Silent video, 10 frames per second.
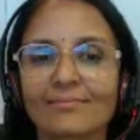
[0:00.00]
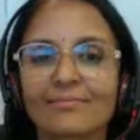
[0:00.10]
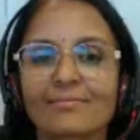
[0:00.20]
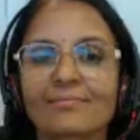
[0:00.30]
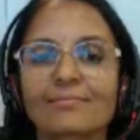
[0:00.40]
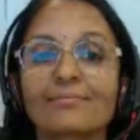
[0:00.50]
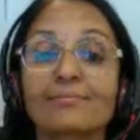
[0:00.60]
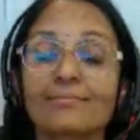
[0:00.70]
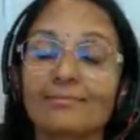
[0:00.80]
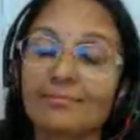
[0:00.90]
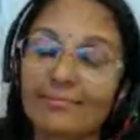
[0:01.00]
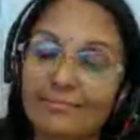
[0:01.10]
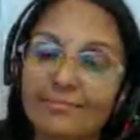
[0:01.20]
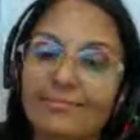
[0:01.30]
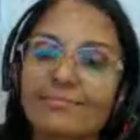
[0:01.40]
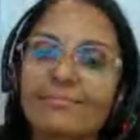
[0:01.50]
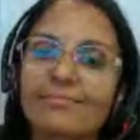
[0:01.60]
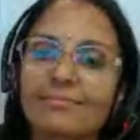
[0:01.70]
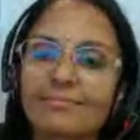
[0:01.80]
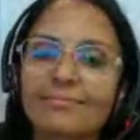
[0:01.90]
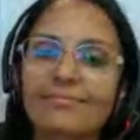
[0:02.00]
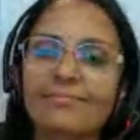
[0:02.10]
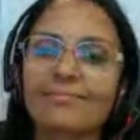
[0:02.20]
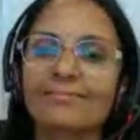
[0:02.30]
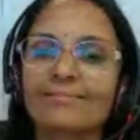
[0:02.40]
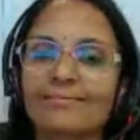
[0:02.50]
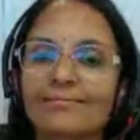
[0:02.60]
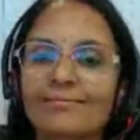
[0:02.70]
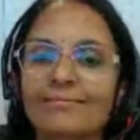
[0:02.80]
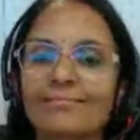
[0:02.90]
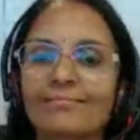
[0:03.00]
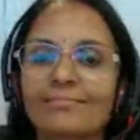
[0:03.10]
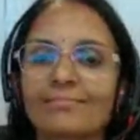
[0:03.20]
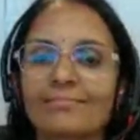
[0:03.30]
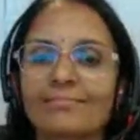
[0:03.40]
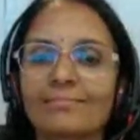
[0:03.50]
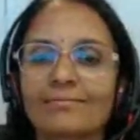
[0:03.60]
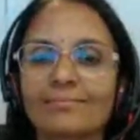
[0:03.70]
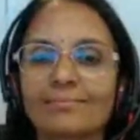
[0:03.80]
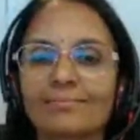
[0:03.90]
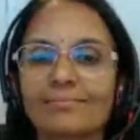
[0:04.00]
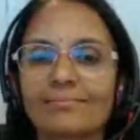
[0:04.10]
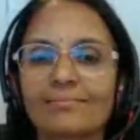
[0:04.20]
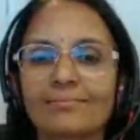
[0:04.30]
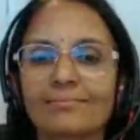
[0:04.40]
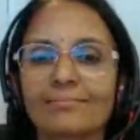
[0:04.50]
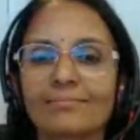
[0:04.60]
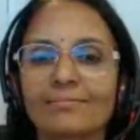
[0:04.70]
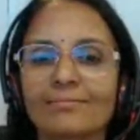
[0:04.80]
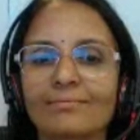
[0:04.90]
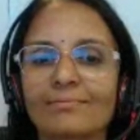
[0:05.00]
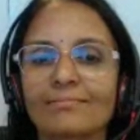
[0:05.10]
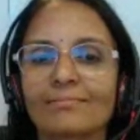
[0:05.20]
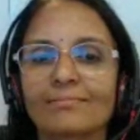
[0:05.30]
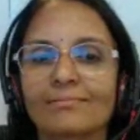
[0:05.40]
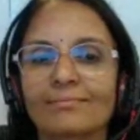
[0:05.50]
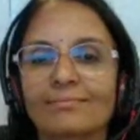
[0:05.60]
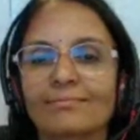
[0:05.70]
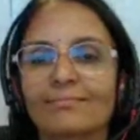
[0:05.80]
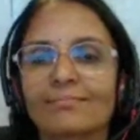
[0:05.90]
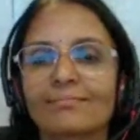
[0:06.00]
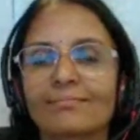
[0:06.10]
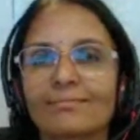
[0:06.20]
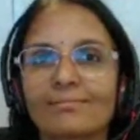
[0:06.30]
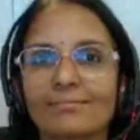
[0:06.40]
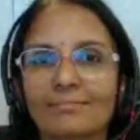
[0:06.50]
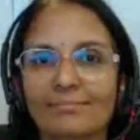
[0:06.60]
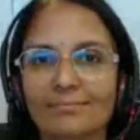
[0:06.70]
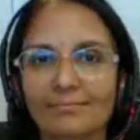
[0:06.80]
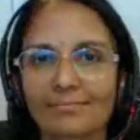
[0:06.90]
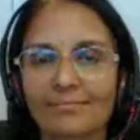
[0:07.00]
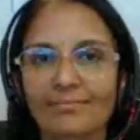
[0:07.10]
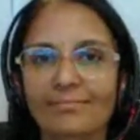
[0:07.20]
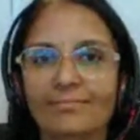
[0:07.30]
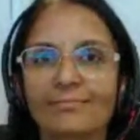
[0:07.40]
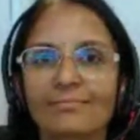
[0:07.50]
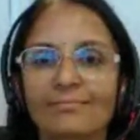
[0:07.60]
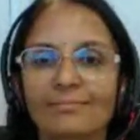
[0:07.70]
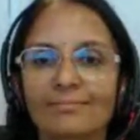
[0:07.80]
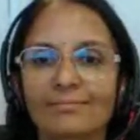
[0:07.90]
(silent)